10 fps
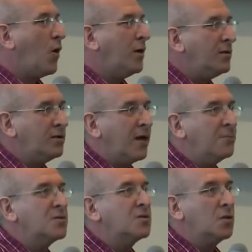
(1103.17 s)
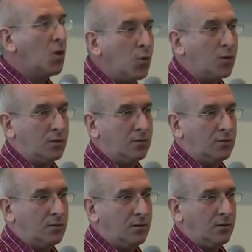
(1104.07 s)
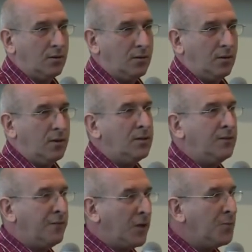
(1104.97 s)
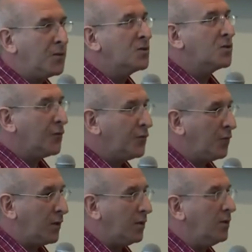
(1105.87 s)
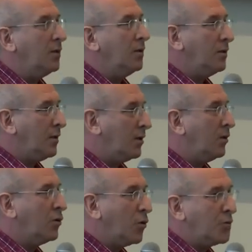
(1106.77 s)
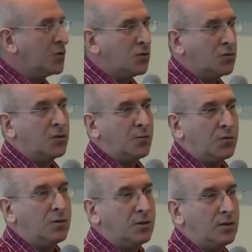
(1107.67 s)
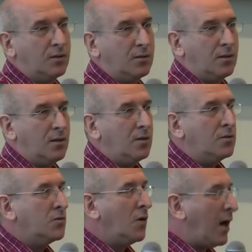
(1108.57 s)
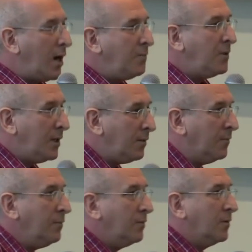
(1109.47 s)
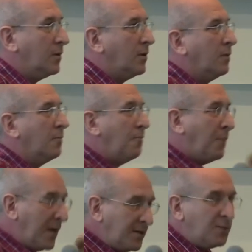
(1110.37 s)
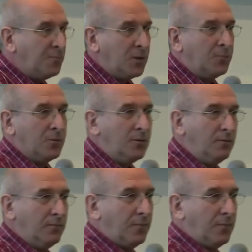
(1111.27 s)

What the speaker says: 100 times slower in developing software than an open source community. So IBM pays the people,